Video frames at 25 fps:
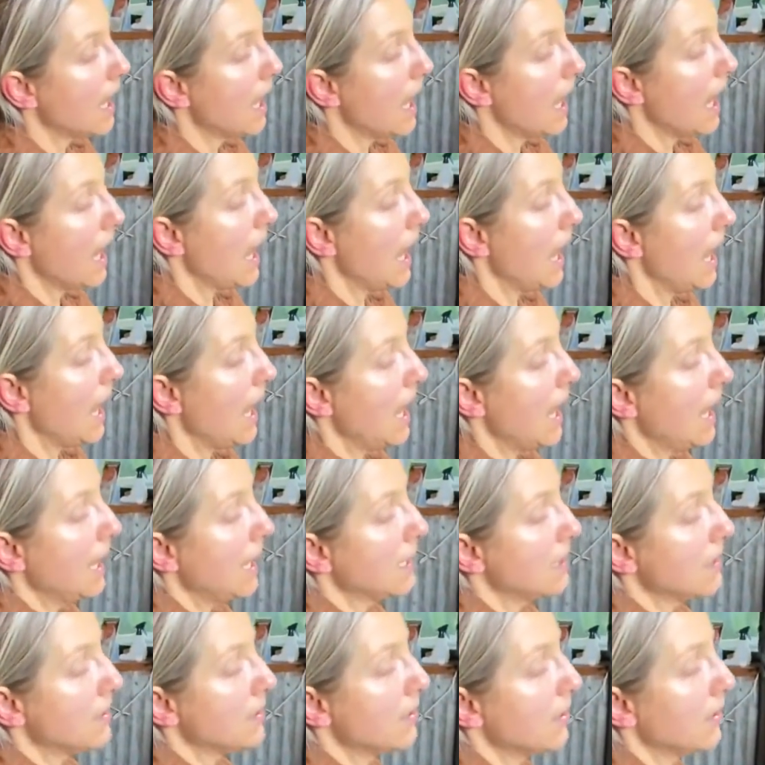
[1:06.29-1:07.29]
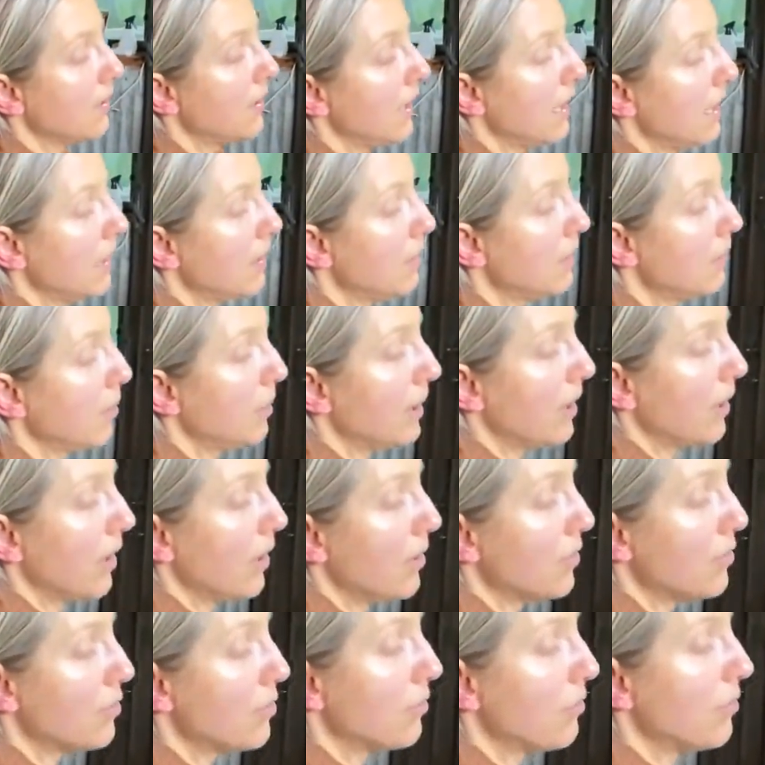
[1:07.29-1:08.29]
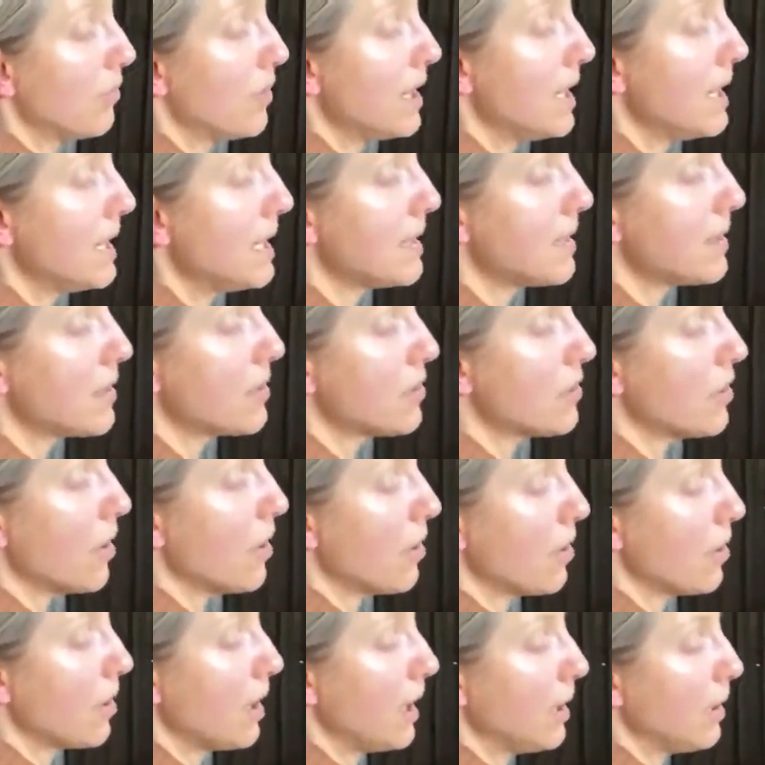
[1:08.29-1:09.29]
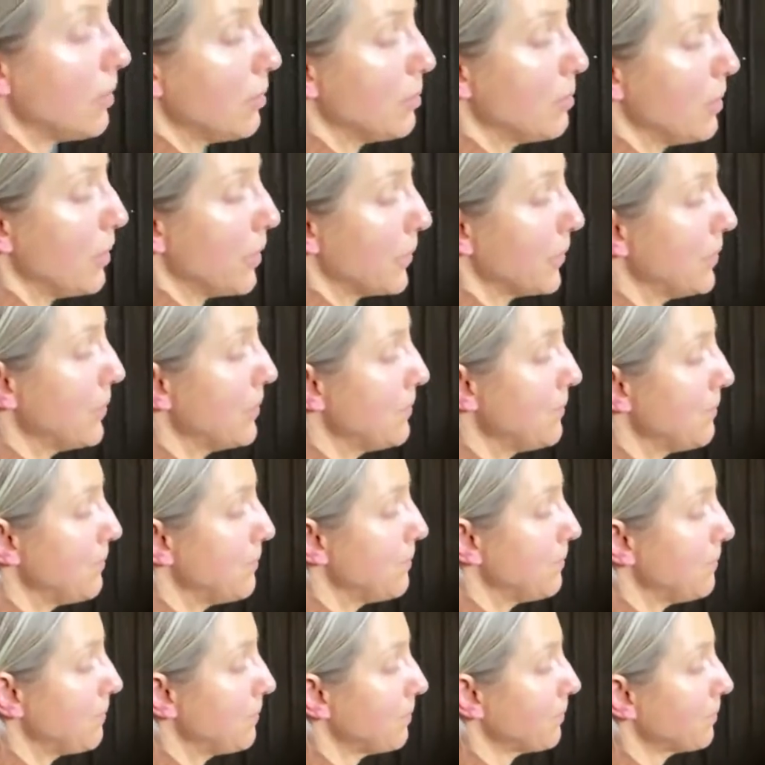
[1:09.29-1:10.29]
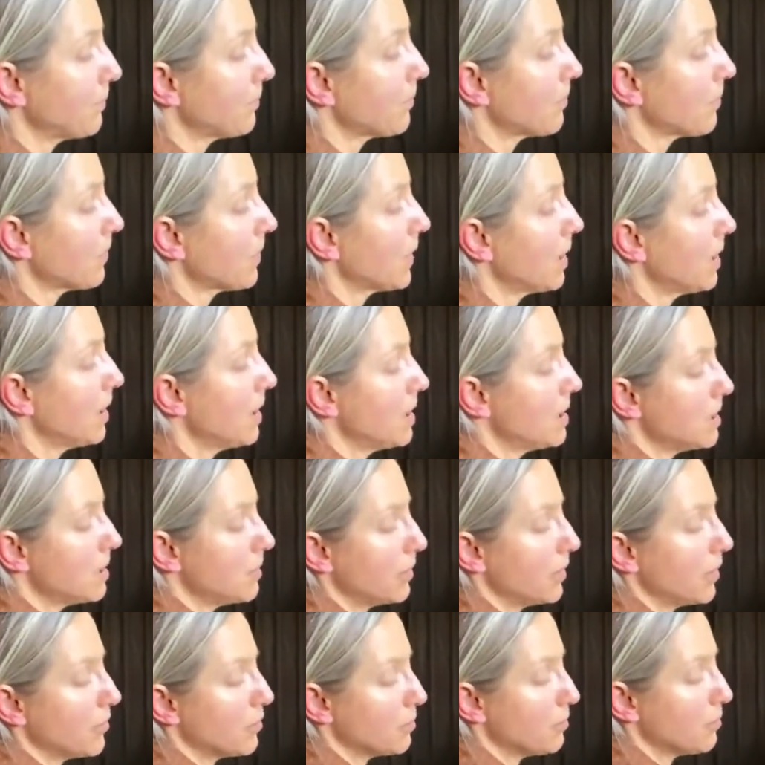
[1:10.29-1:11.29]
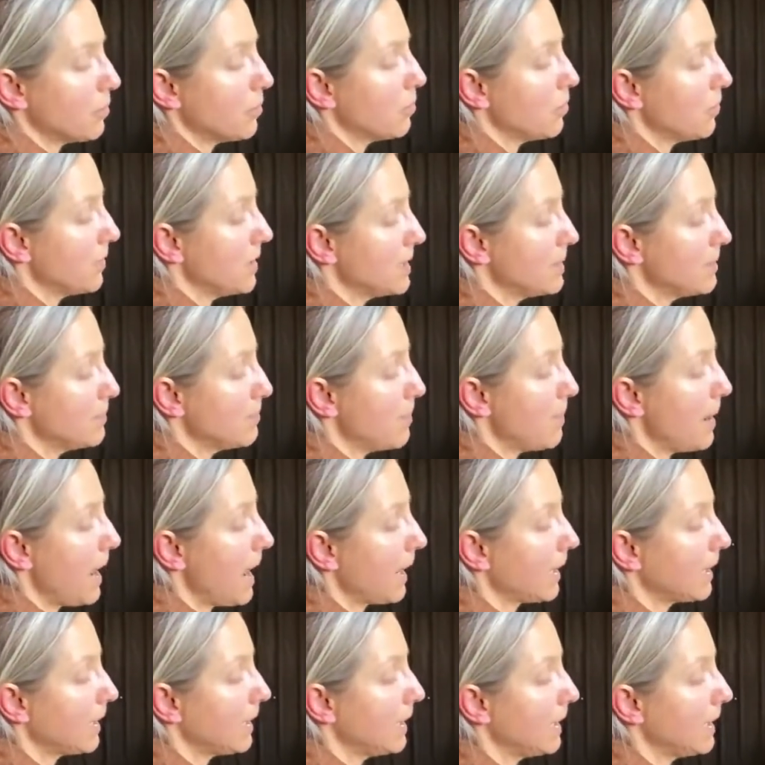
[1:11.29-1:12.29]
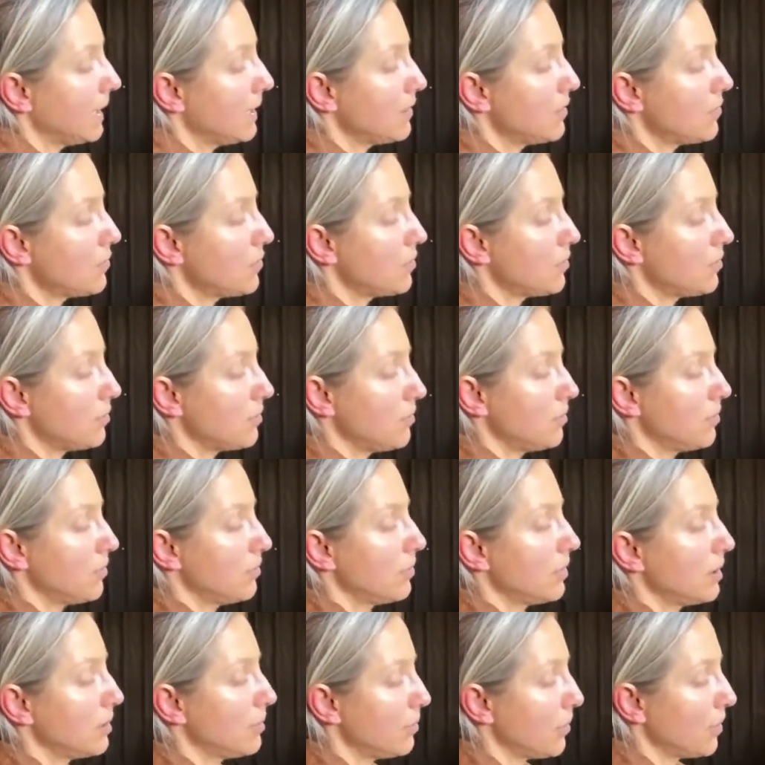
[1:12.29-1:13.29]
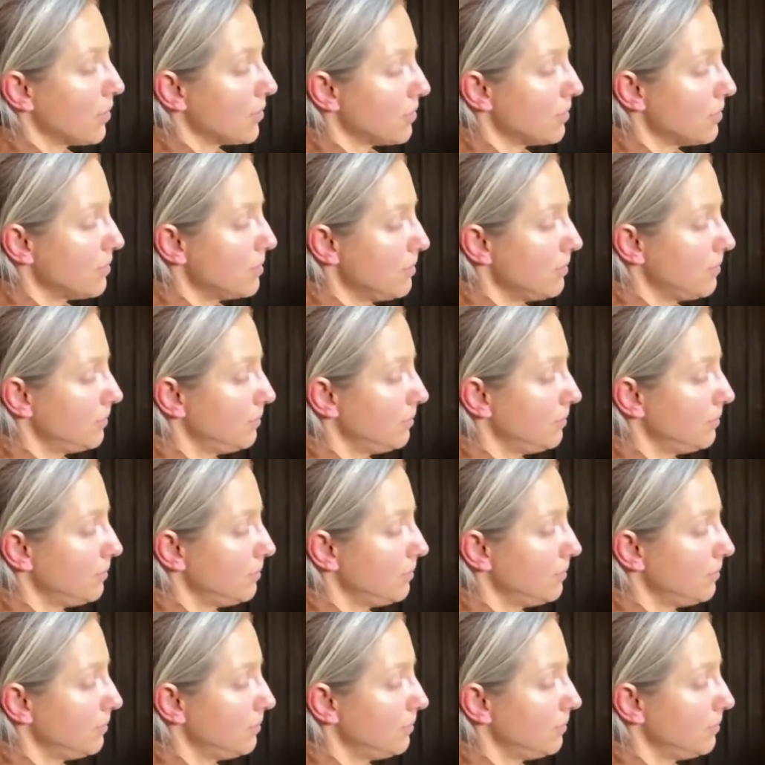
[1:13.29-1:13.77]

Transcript: And then we're going to restock our bottle. We're going to pour these back into the bottle.